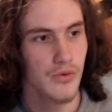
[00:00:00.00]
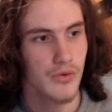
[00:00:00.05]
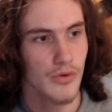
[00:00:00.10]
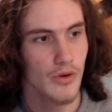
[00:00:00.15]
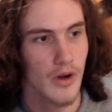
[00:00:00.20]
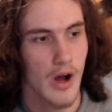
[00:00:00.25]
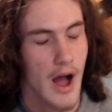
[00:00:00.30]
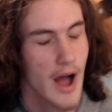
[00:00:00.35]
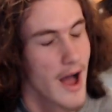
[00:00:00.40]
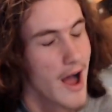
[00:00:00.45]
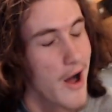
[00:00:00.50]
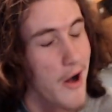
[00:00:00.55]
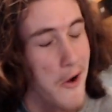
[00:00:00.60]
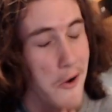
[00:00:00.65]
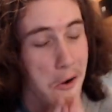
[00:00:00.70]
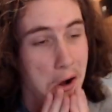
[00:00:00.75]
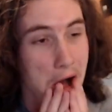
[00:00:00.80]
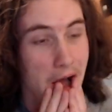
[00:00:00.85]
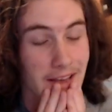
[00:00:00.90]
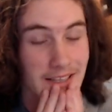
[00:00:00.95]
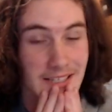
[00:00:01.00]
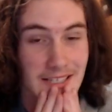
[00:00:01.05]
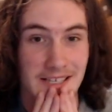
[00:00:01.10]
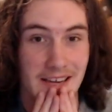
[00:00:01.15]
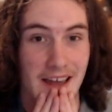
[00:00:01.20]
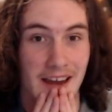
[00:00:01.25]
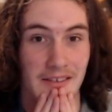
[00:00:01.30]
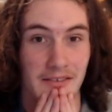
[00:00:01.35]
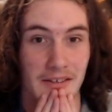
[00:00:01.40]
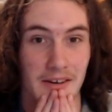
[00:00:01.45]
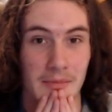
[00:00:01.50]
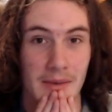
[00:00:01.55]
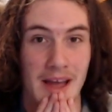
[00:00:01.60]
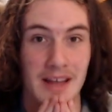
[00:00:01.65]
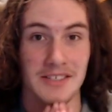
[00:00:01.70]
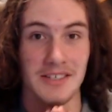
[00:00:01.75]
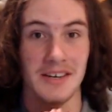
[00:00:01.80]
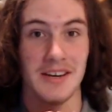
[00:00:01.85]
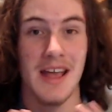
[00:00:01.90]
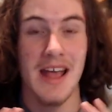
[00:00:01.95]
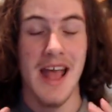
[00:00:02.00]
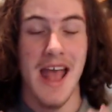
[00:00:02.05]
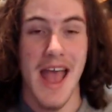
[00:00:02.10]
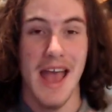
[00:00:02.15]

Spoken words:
I just can't even imagine.